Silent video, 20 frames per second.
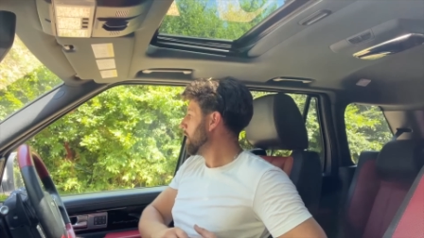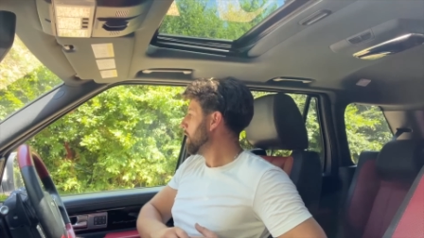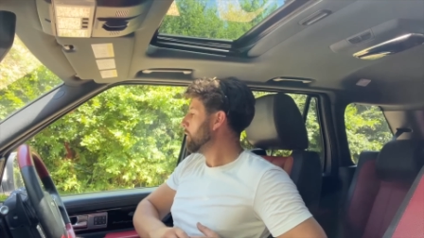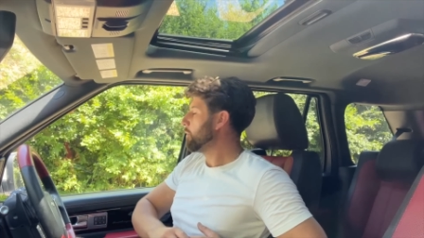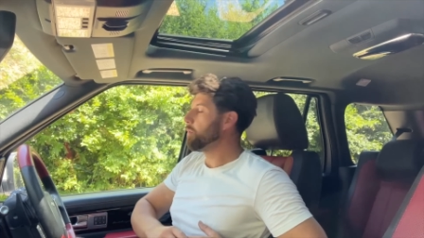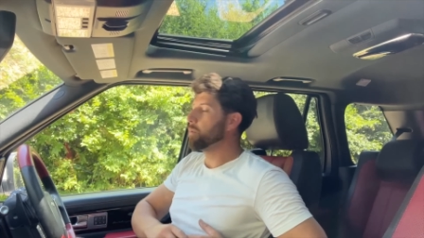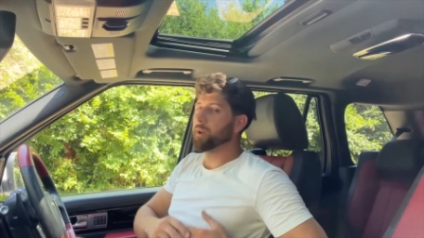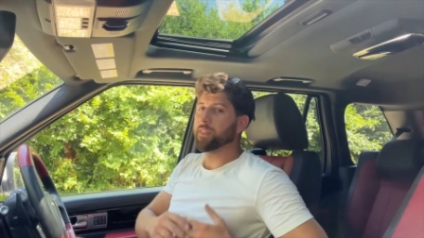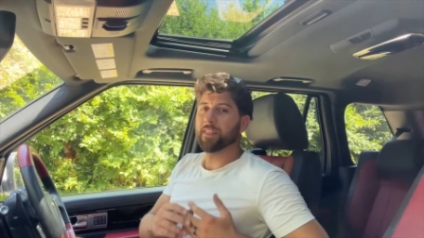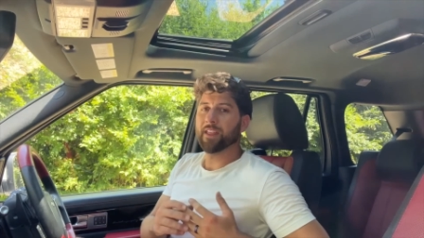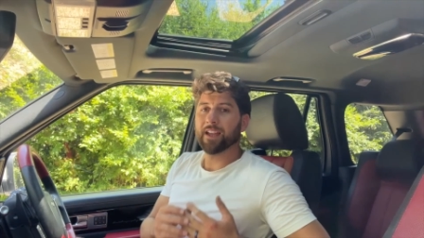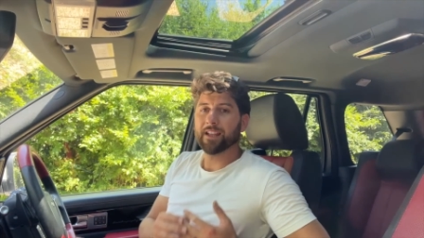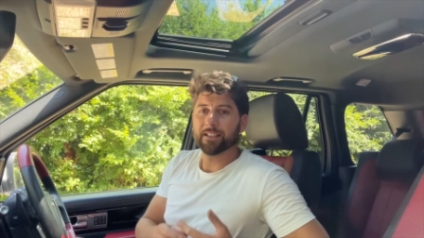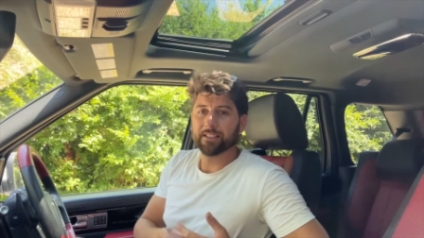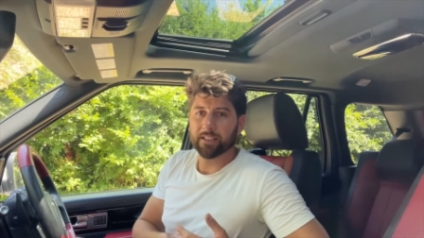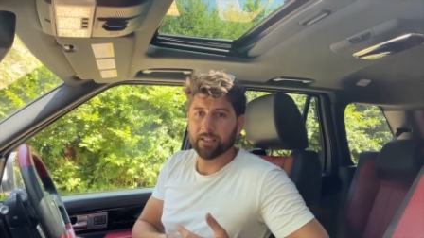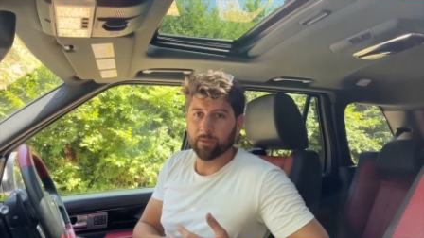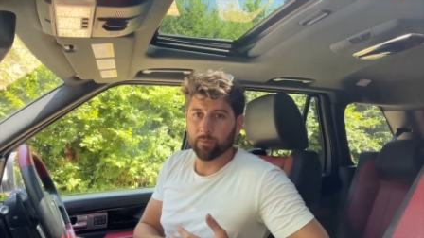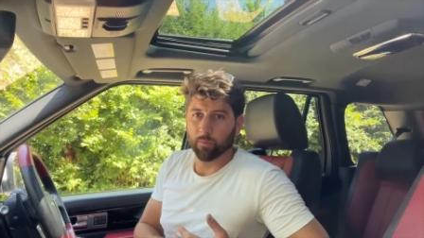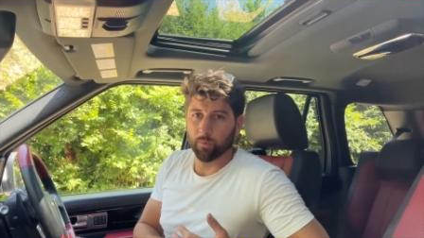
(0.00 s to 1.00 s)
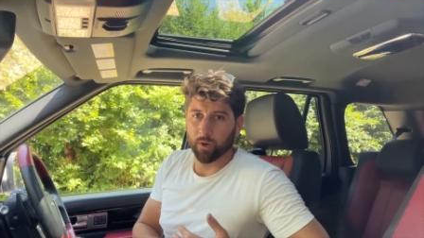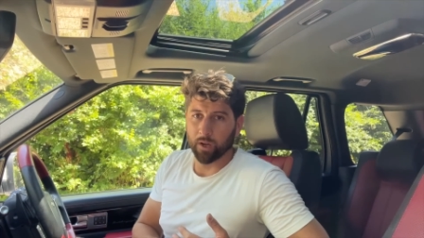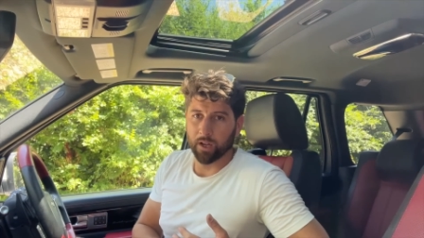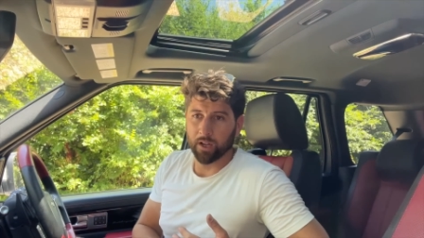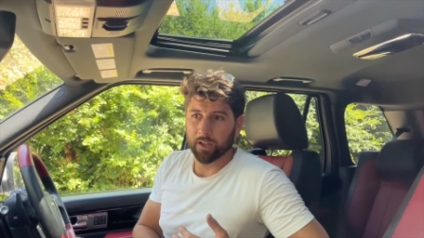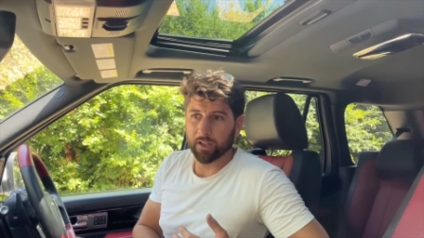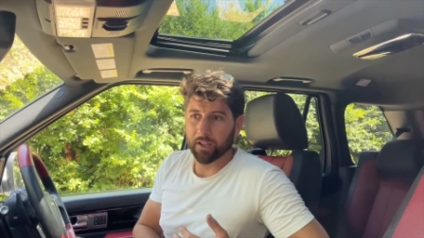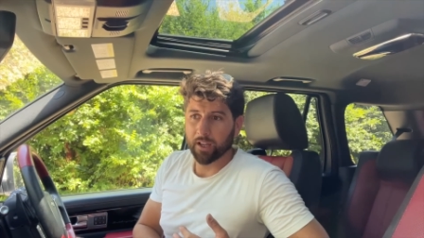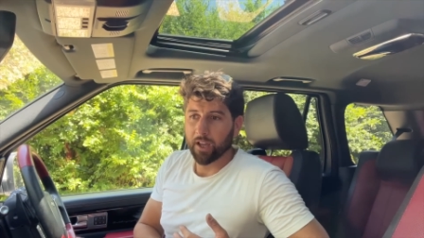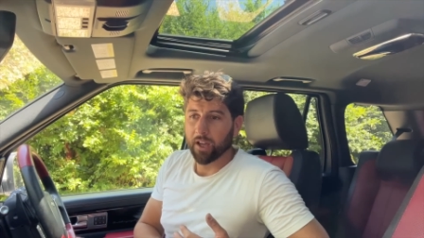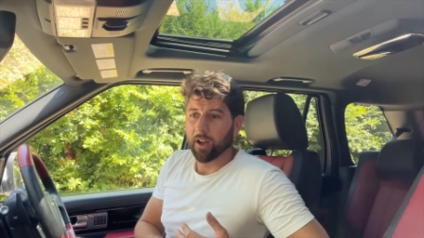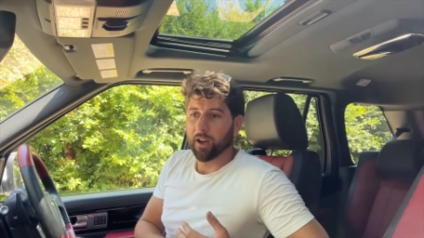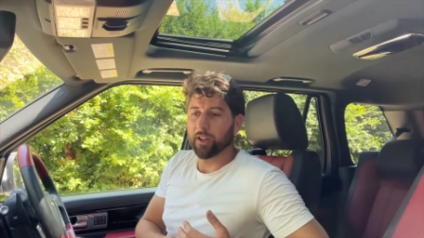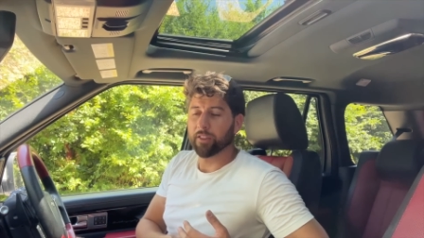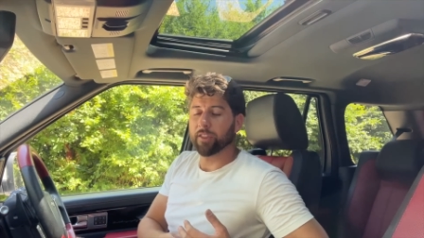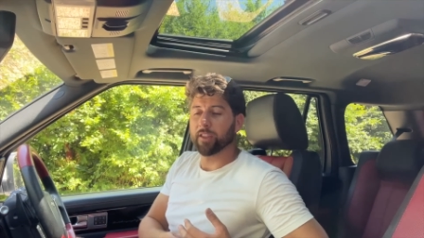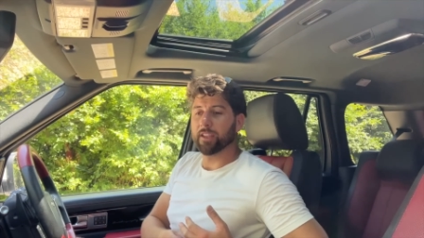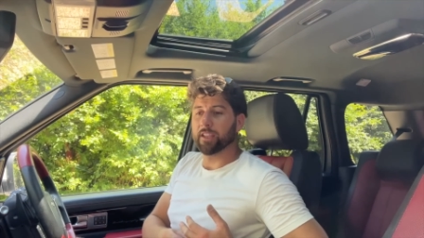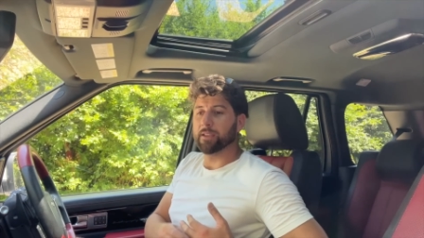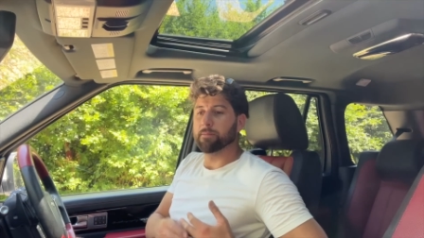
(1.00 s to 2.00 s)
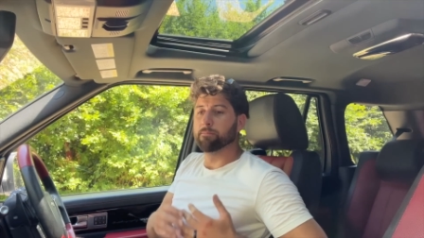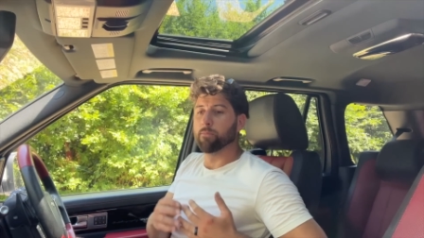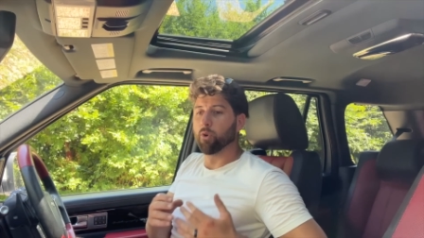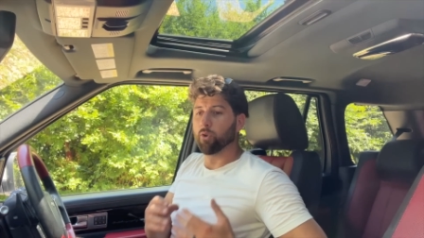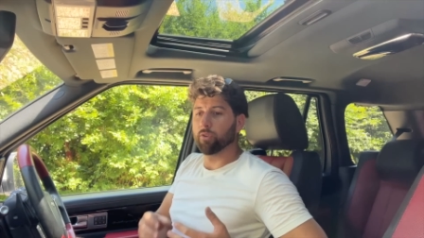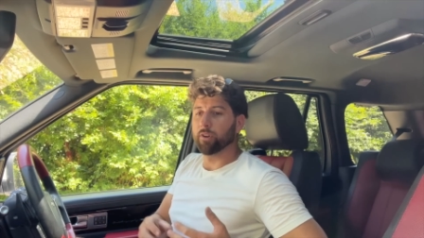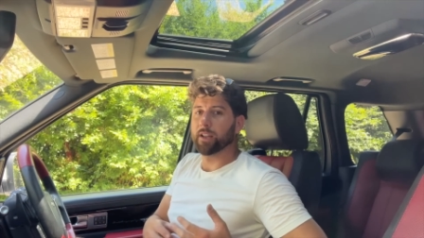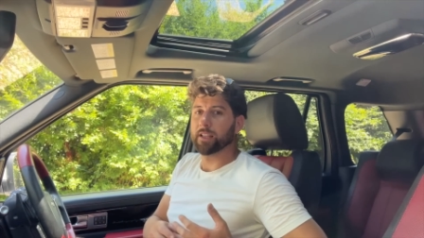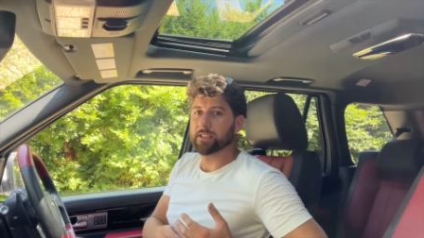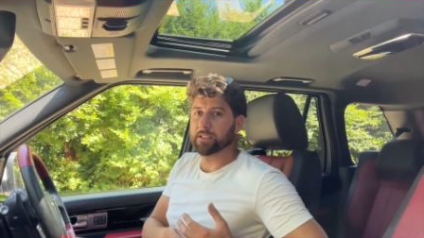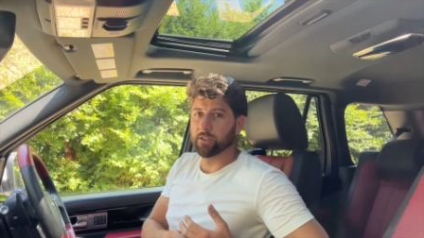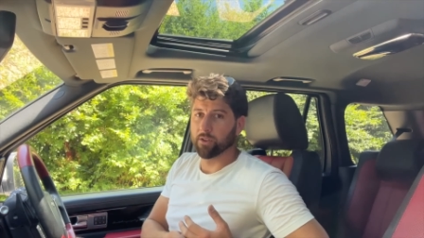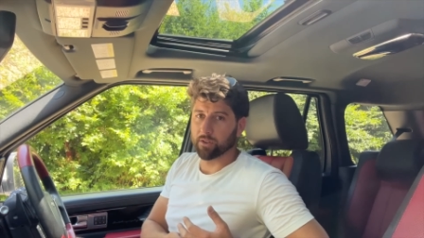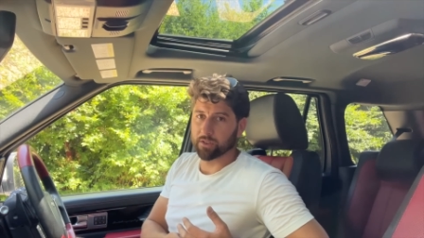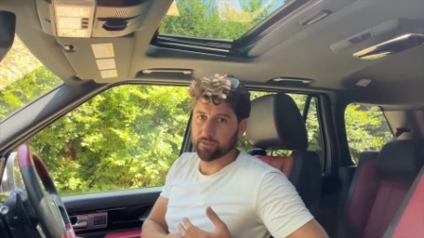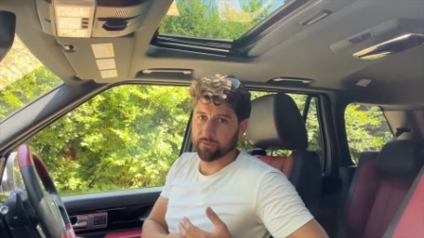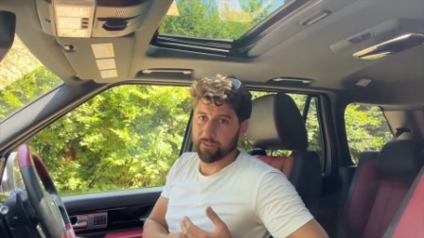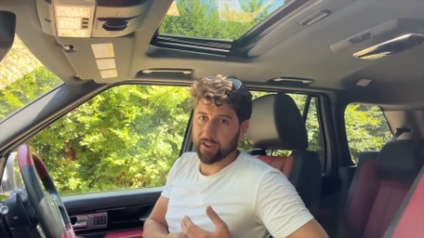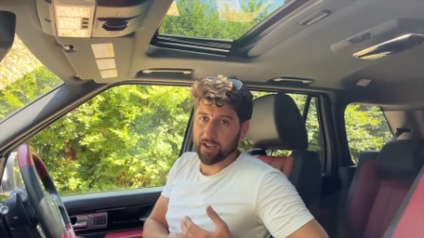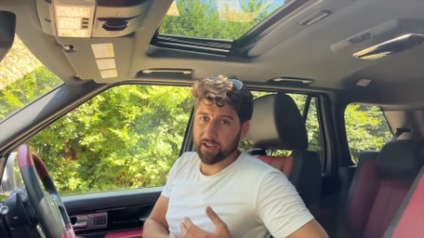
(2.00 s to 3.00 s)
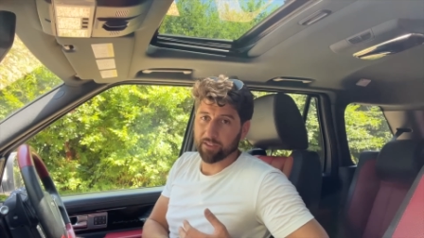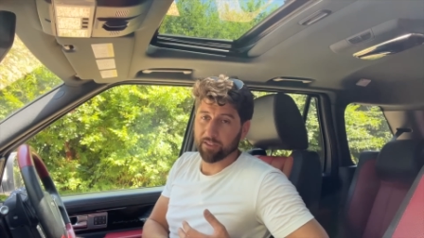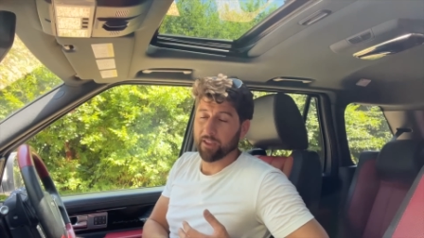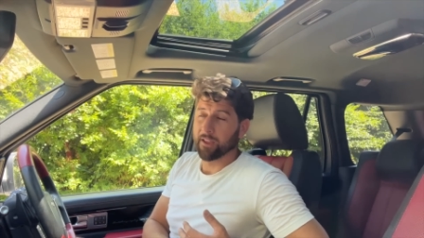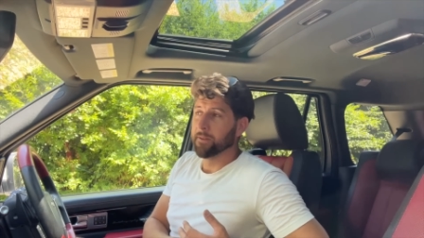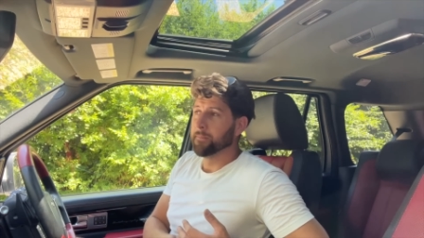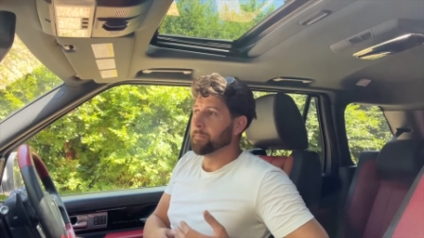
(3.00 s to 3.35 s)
Well, when that didn't work, I think he more or less lost faith.